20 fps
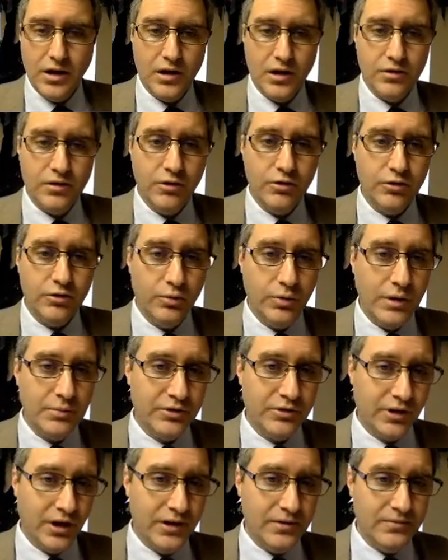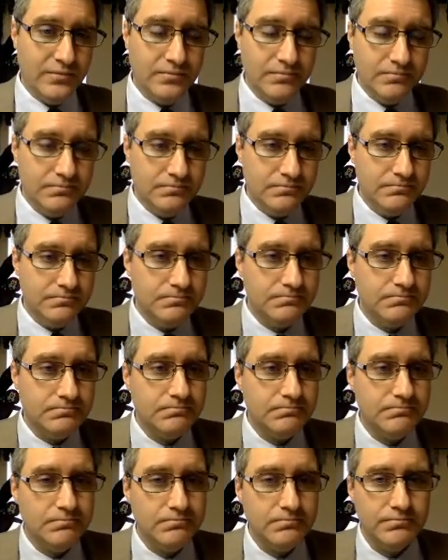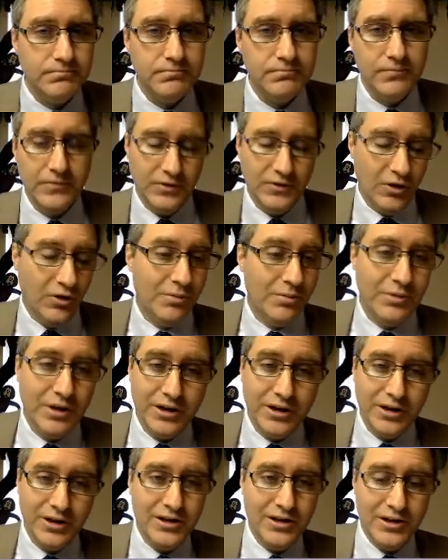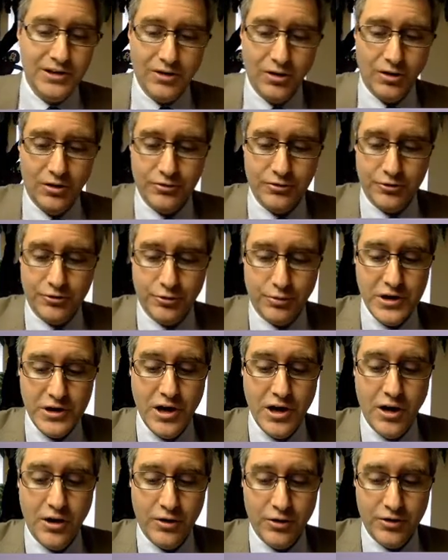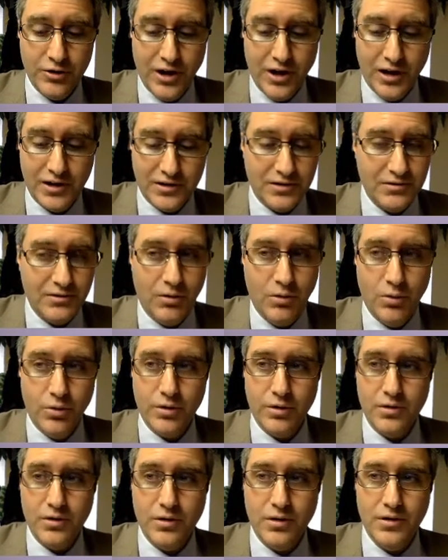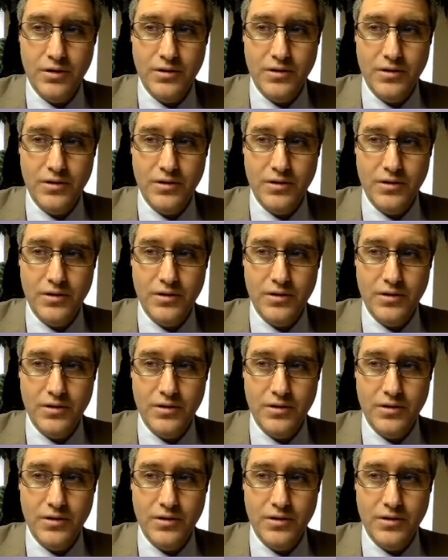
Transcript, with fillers: There is a website, no I'm not kidding, called treehugger.org,